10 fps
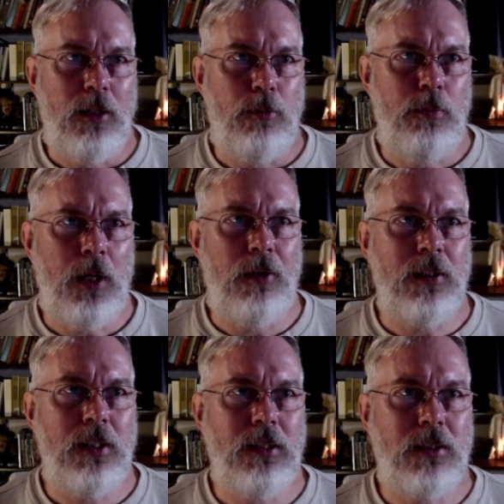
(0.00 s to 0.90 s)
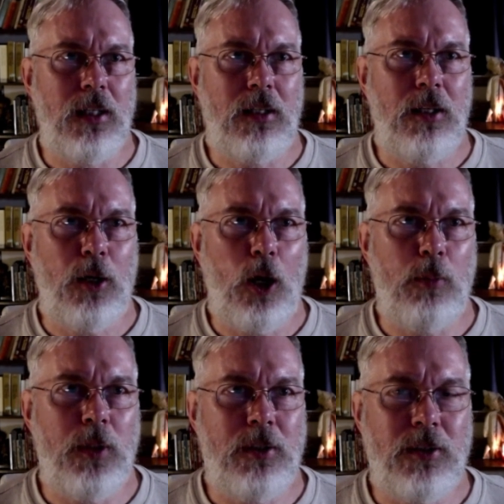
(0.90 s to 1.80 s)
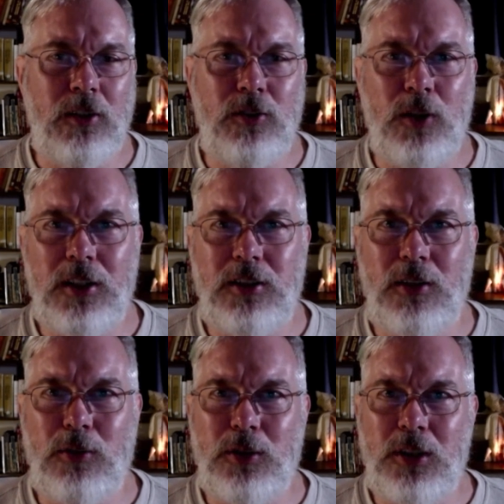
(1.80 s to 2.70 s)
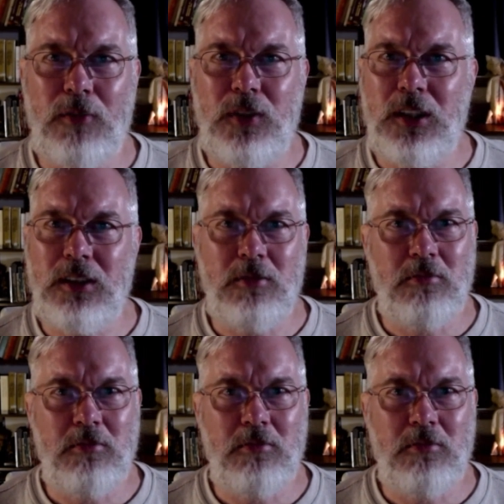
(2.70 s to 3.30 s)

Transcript: apparently it's like the karma is exhausted or something,